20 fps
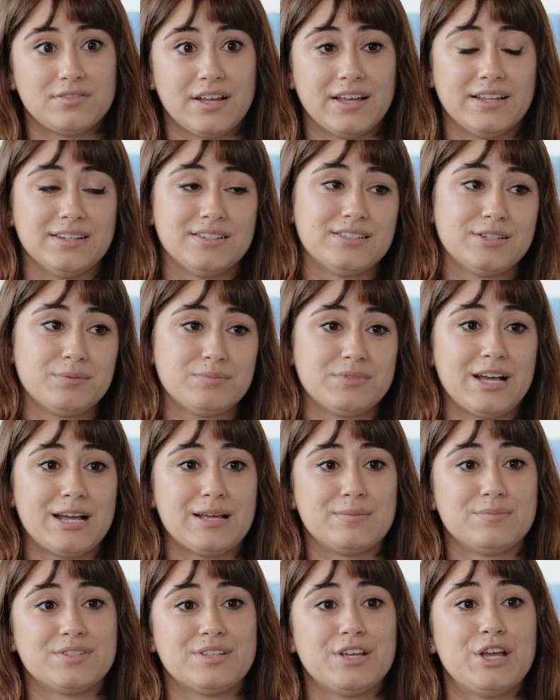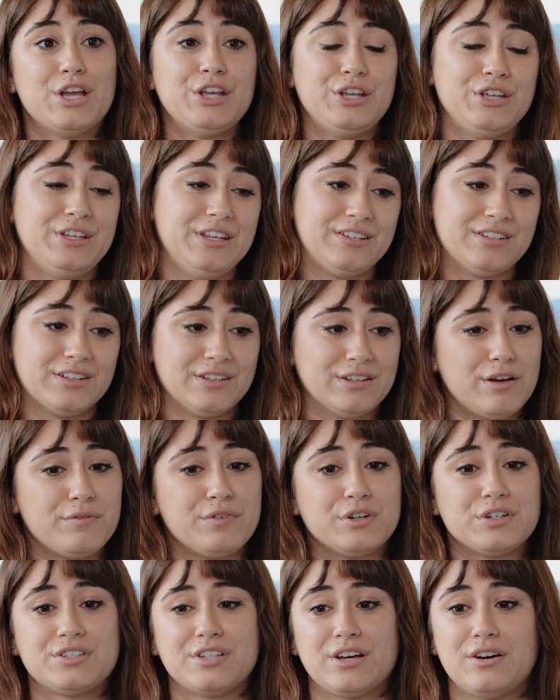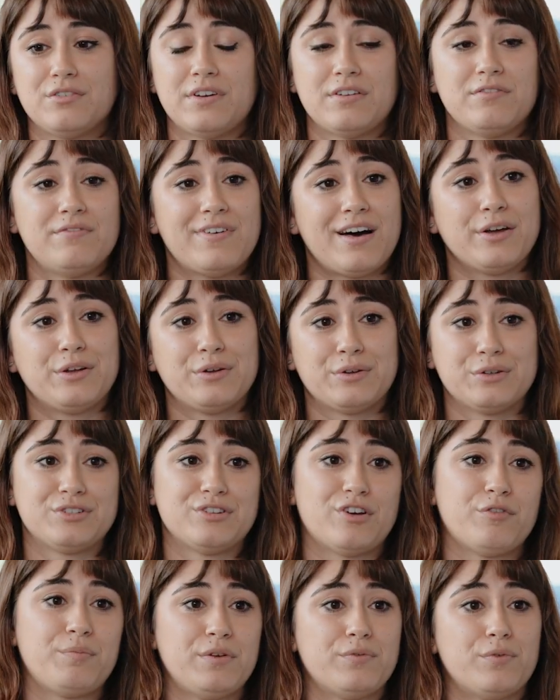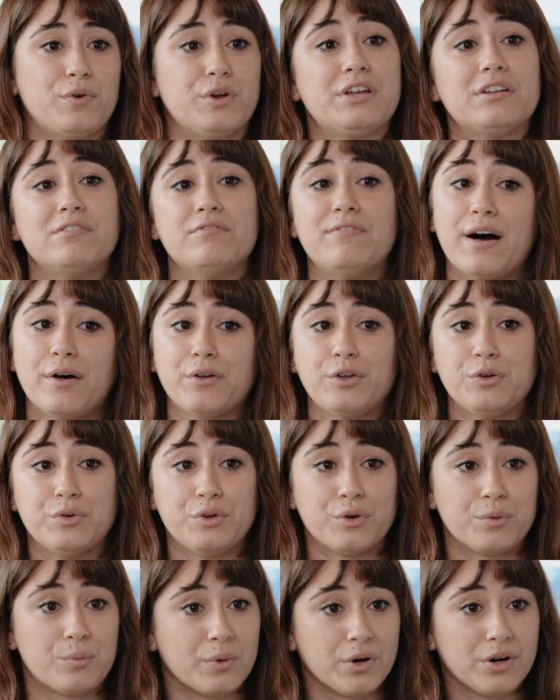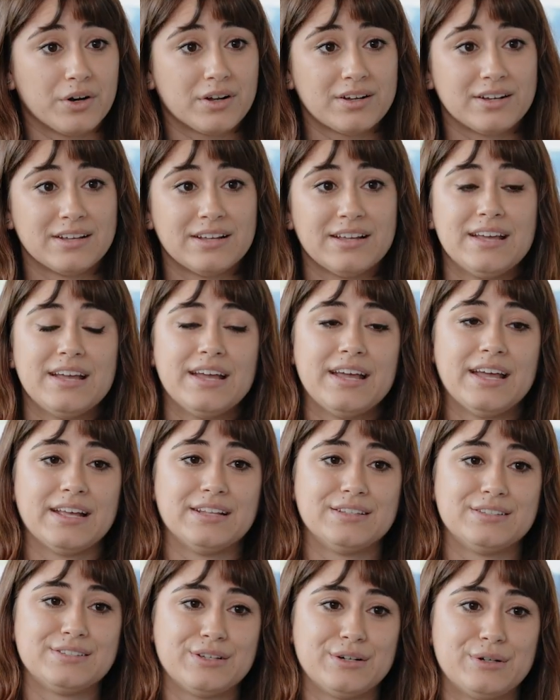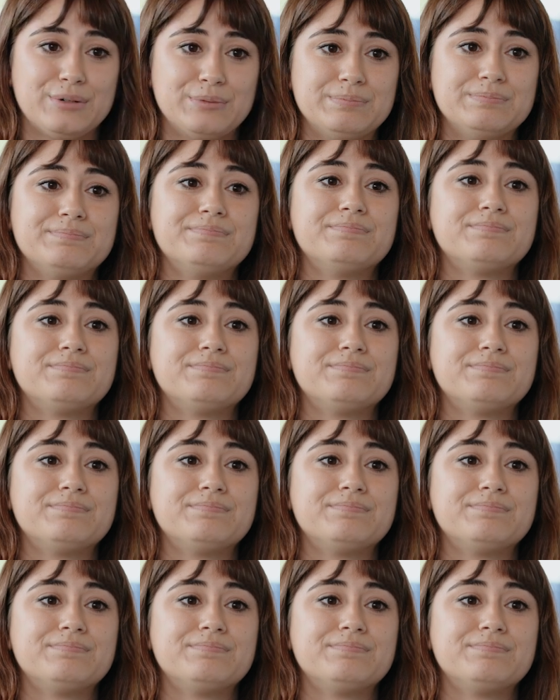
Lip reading: And sometimes you need to love yourself and value yourself before you can value your work. And so